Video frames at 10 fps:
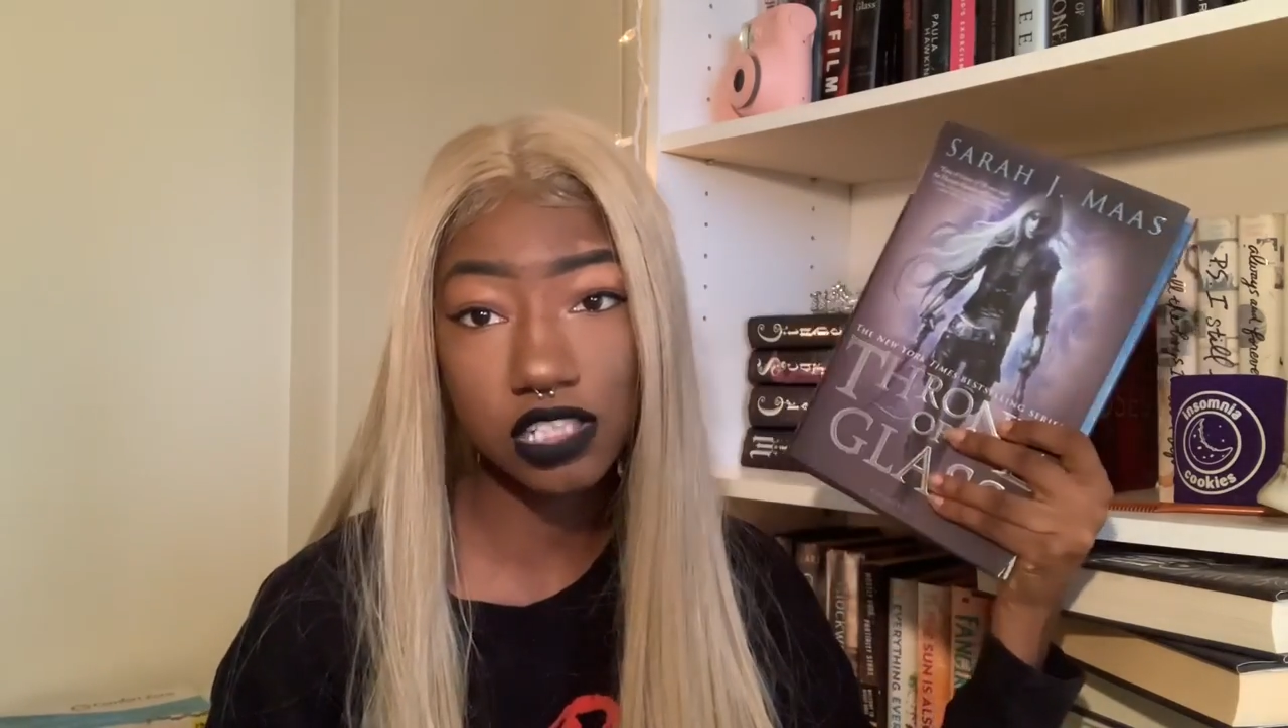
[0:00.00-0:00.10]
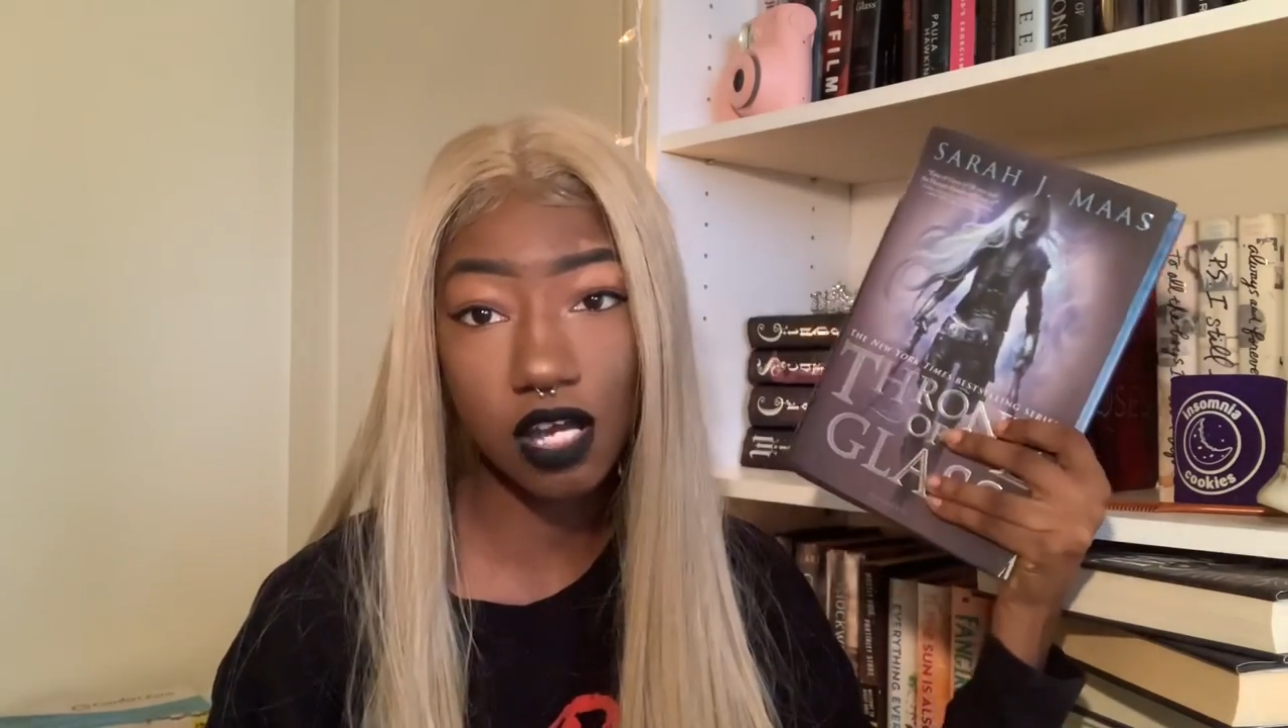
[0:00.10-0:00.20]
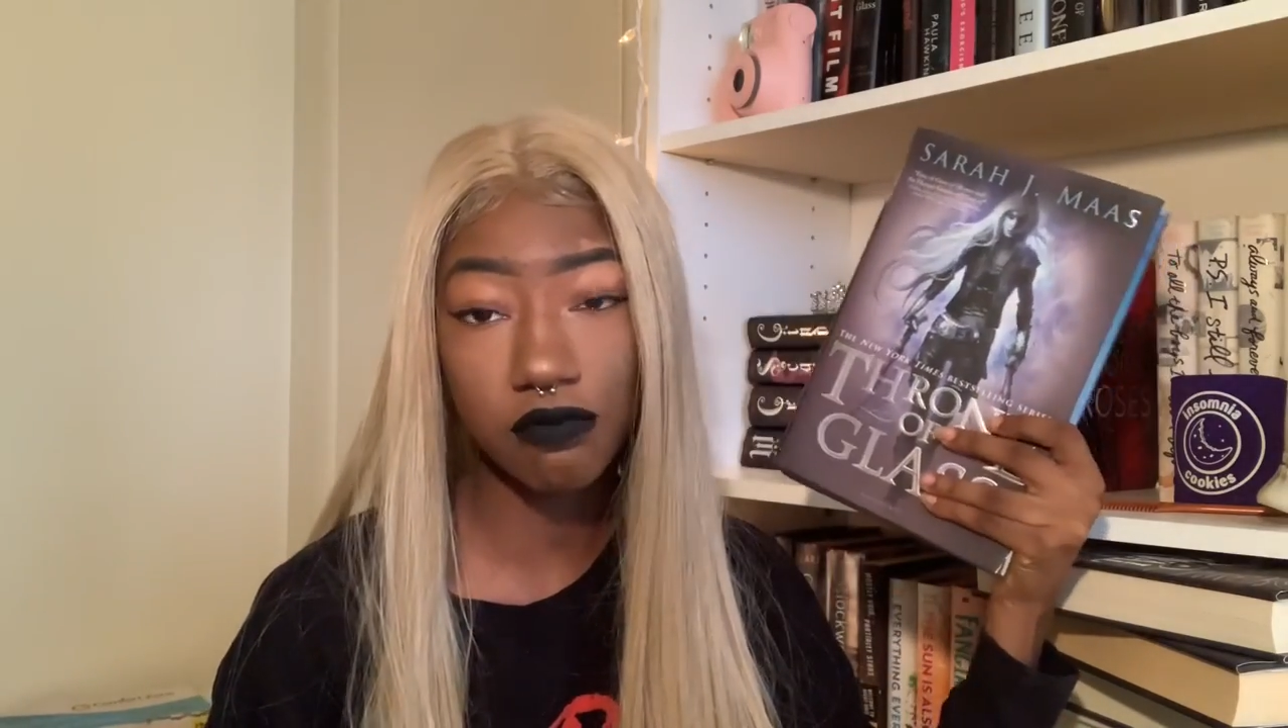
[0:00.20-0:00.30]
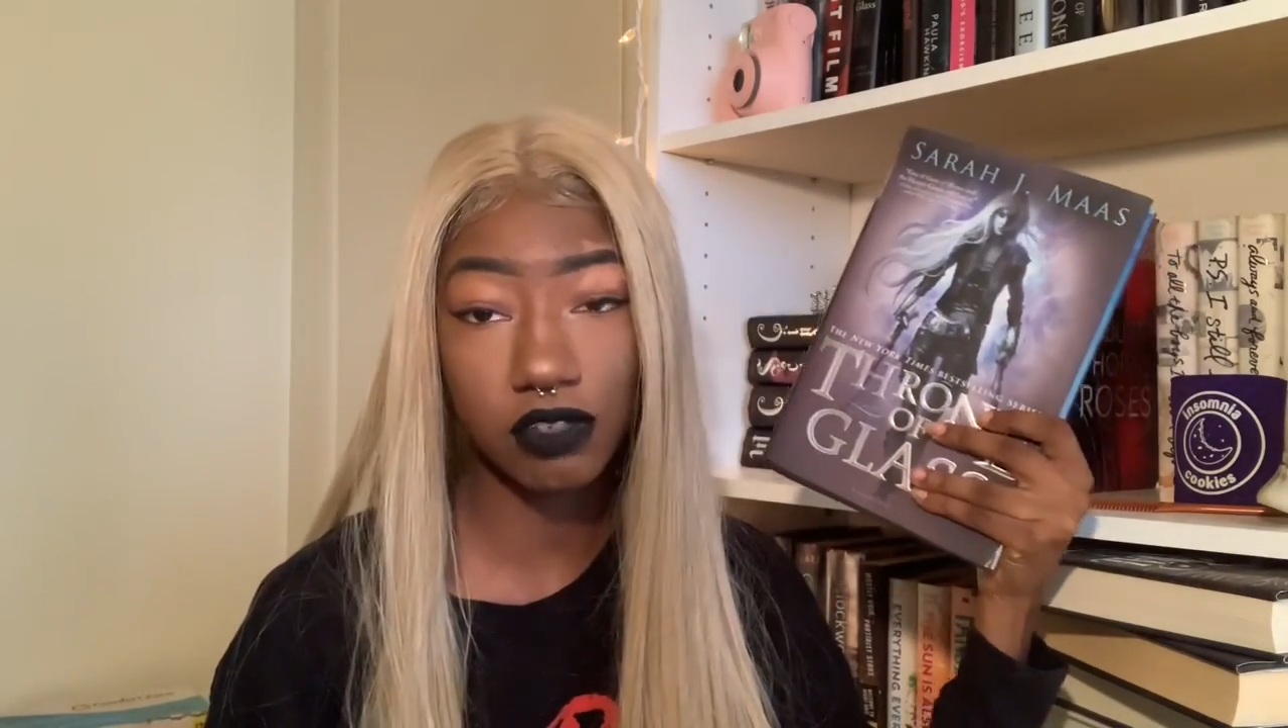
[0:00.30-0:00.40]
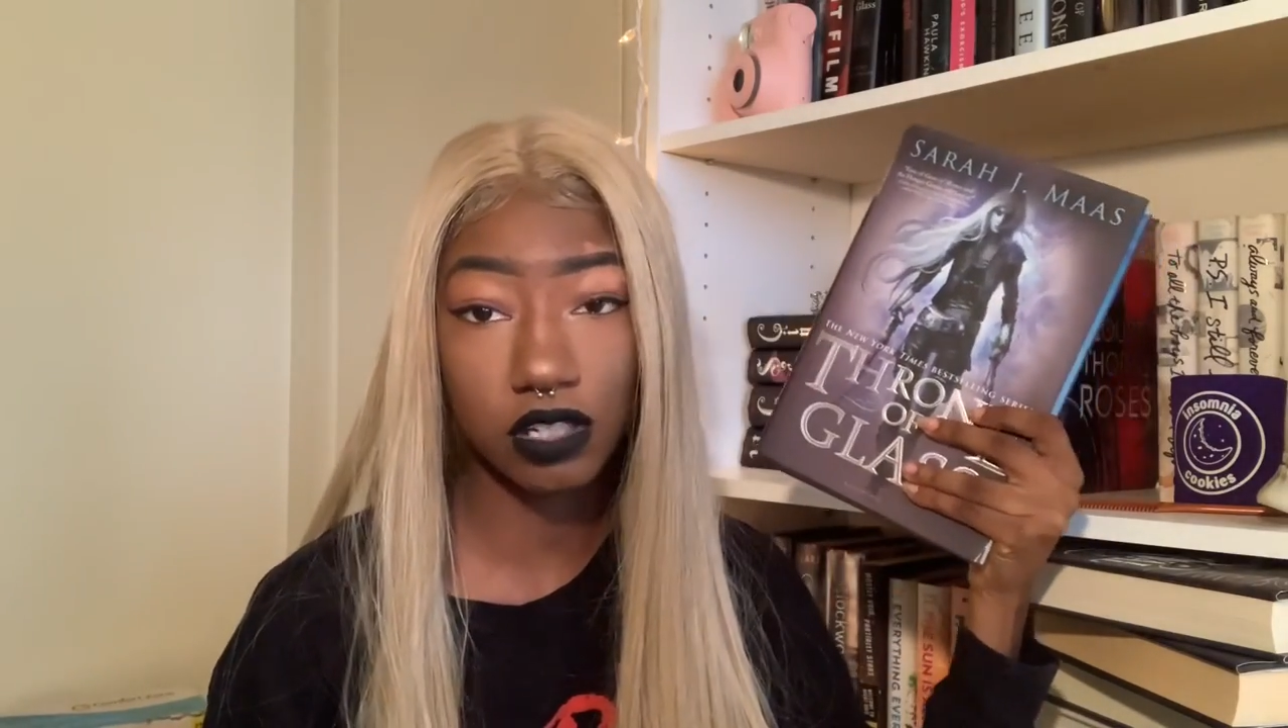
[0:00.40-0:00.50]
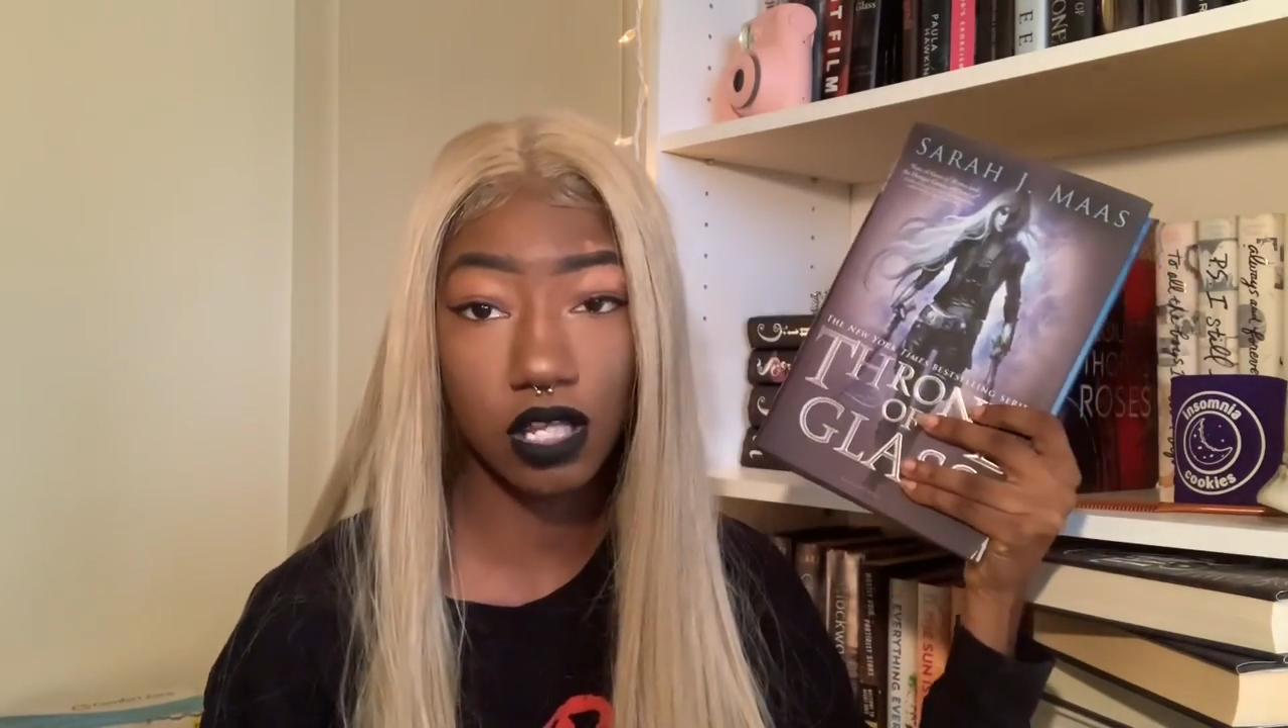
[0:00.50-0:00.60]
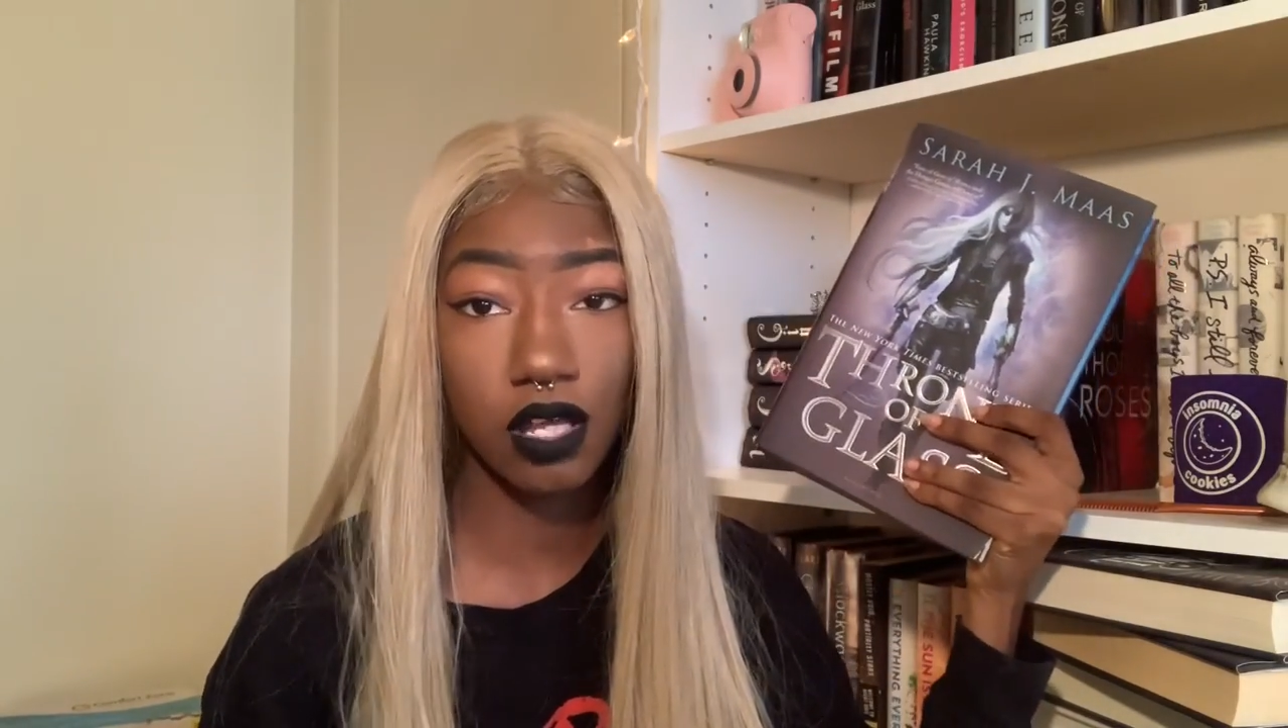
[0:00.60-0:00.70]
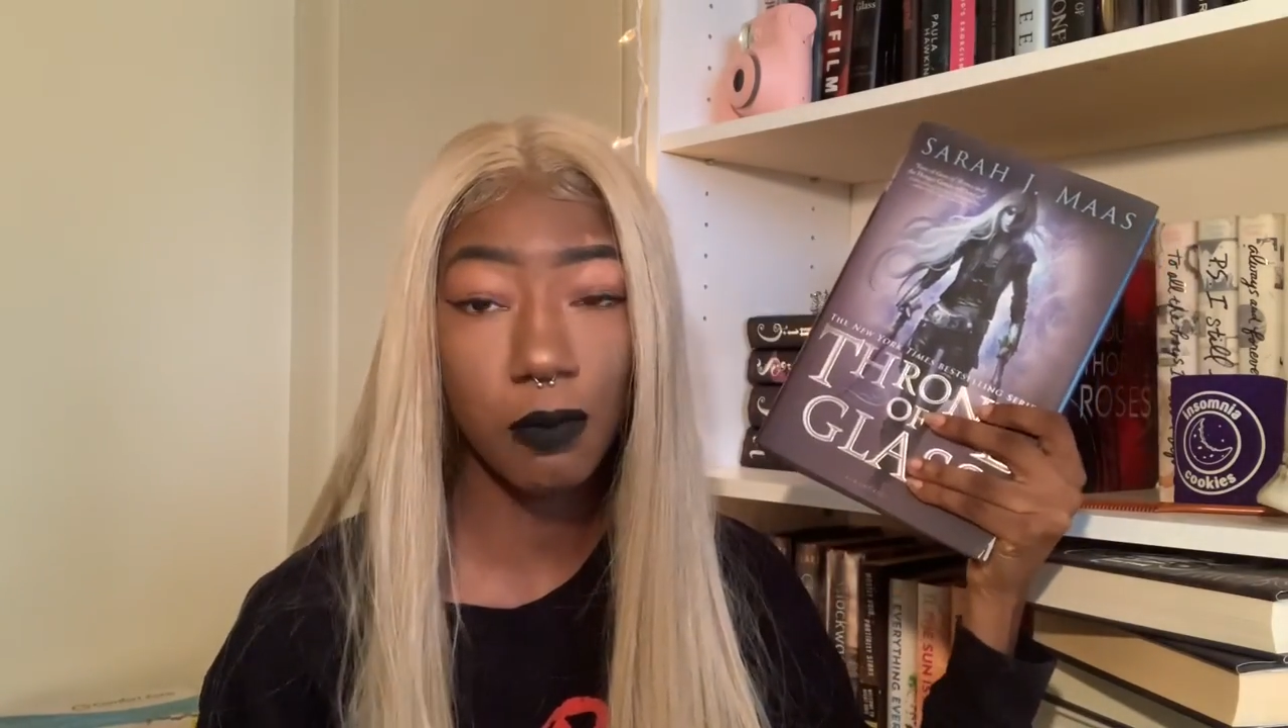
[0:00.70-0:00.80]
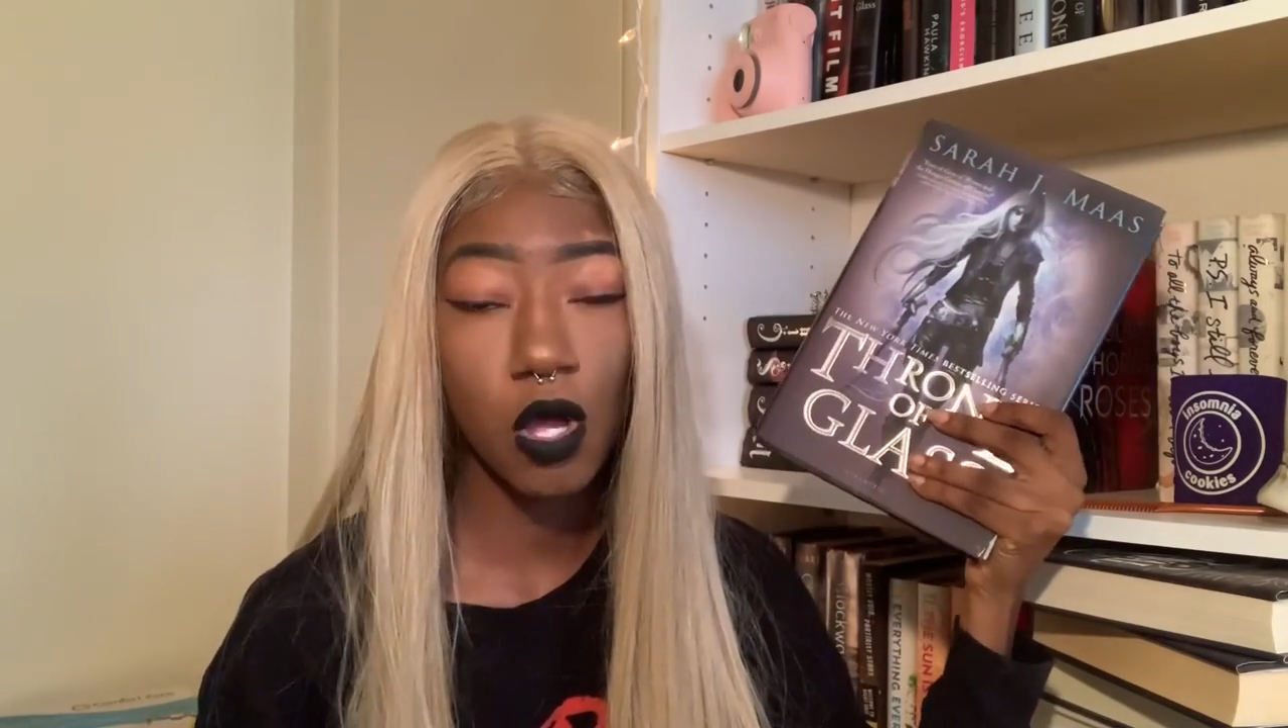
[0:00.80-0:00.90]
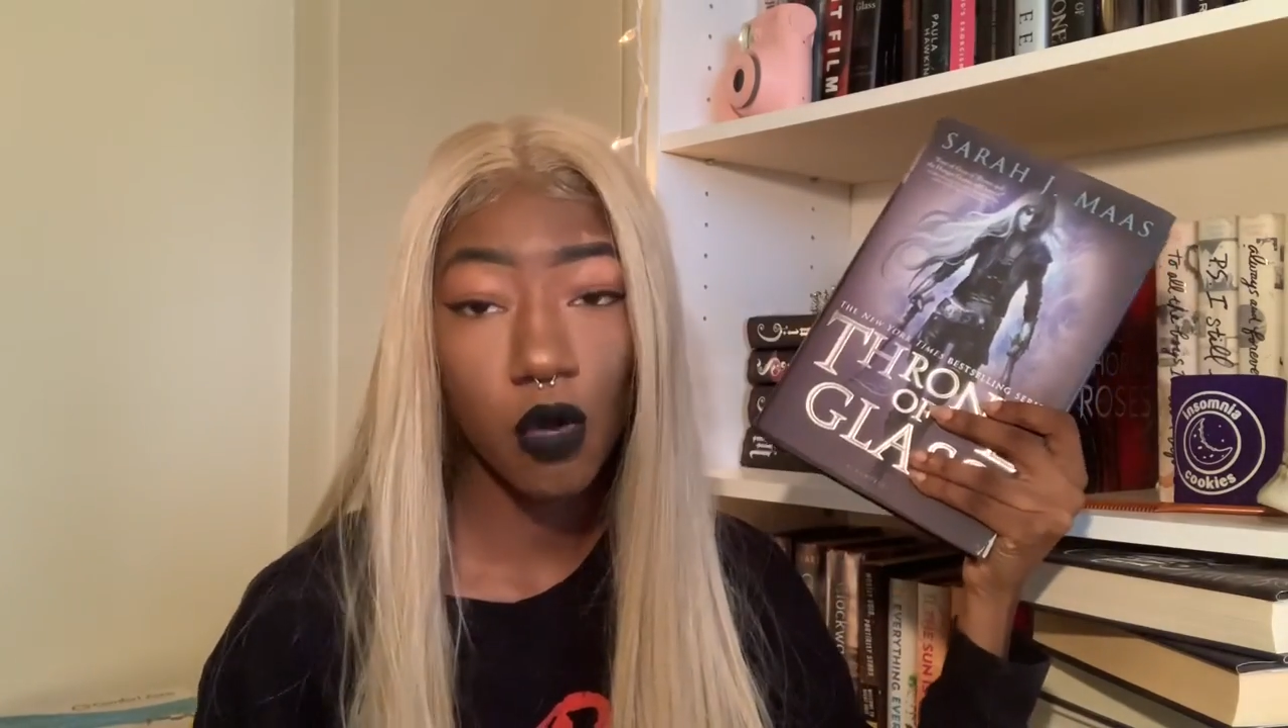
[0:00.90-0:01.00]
Up Book Club.